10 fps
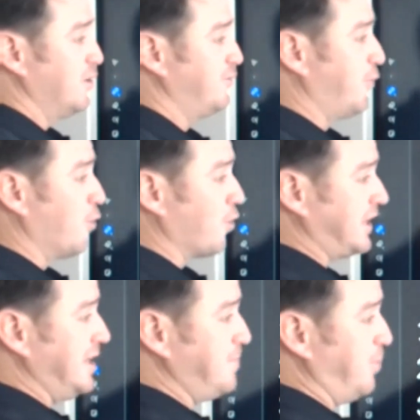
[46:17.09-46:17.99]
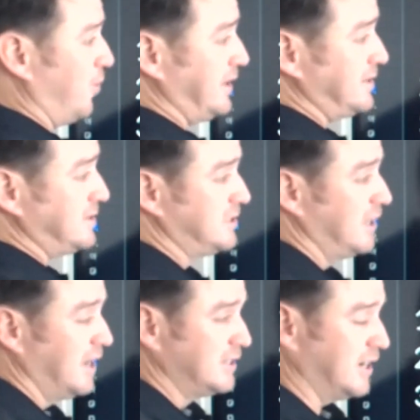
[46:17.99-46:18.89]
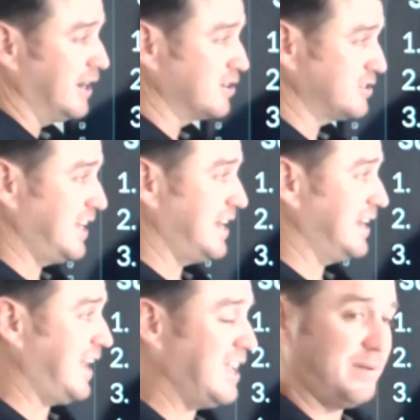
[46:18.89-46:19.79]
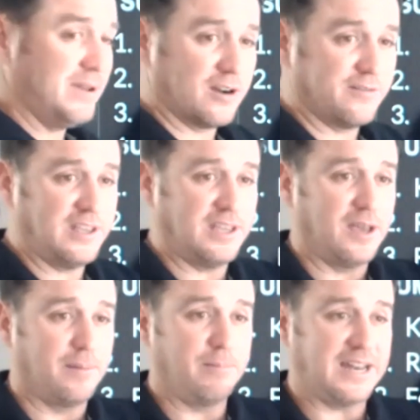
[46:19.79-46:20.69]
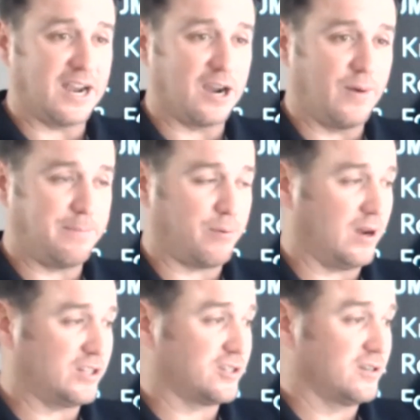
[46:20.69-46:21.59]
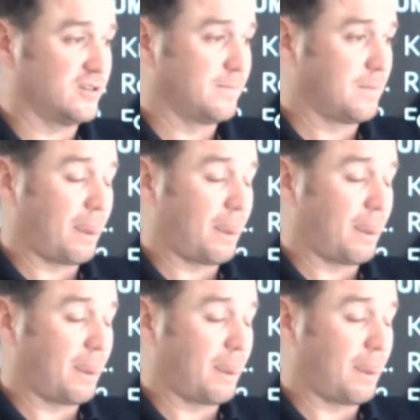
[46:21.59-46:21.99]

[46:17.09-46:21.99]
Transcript: Four key points to understanding APRV mean airway pressure,